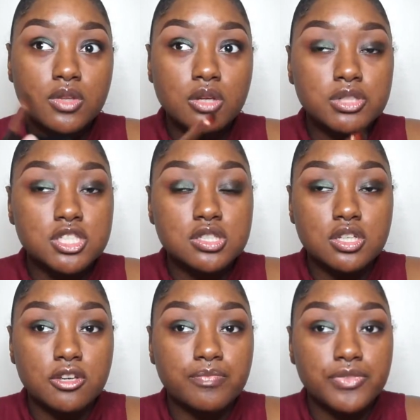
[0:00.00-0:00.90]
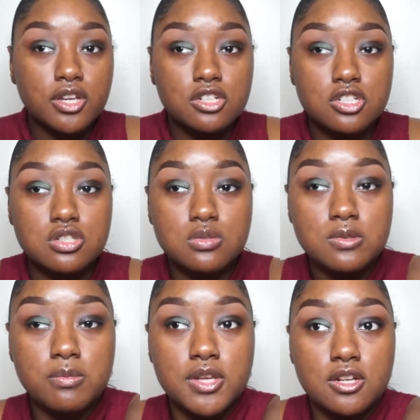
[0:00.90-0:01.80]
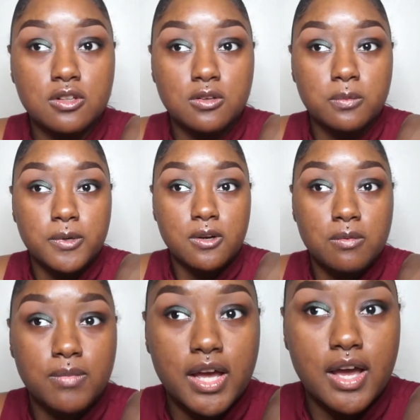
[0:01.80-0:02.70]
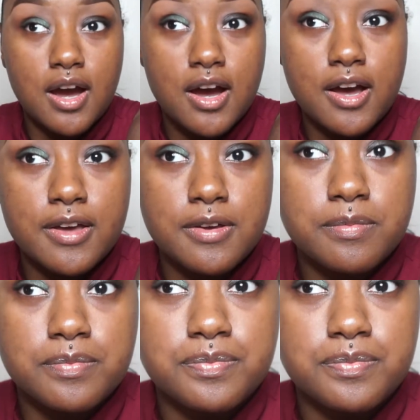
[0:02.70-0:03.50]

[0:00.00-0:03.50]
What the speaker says: Let me see. I'm gonna zoom in a little bit on my eye